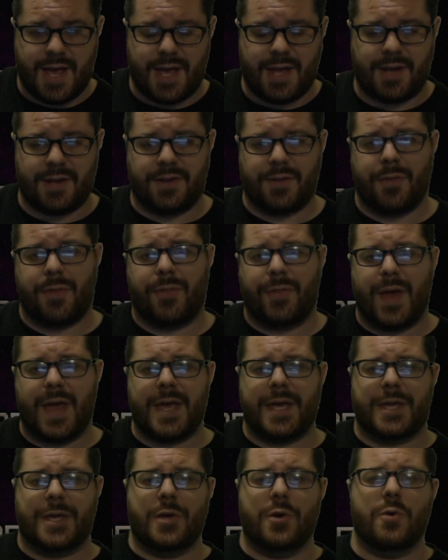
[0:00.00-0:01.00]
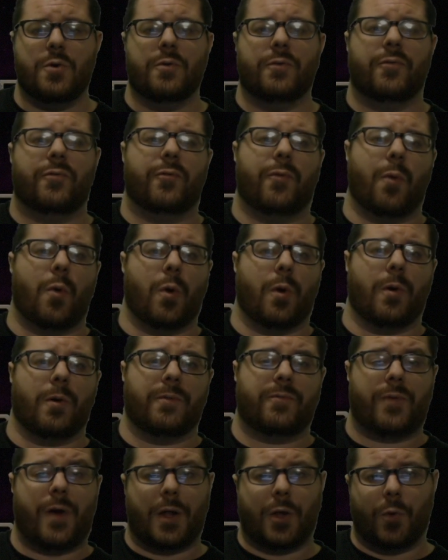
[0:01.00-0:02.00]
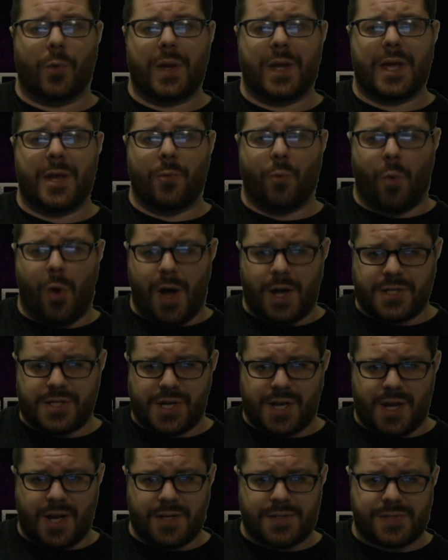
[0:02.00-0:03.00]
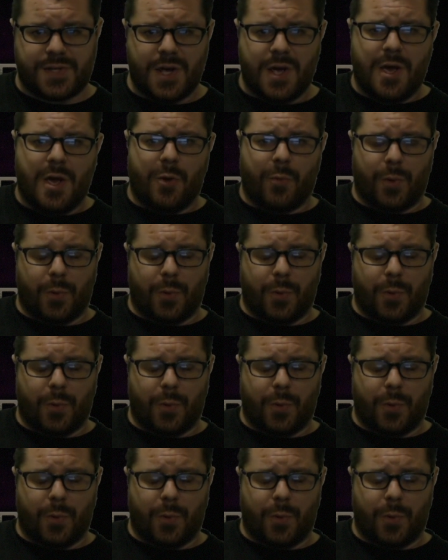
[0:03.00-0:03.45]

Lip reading: and thank you for following and watching us.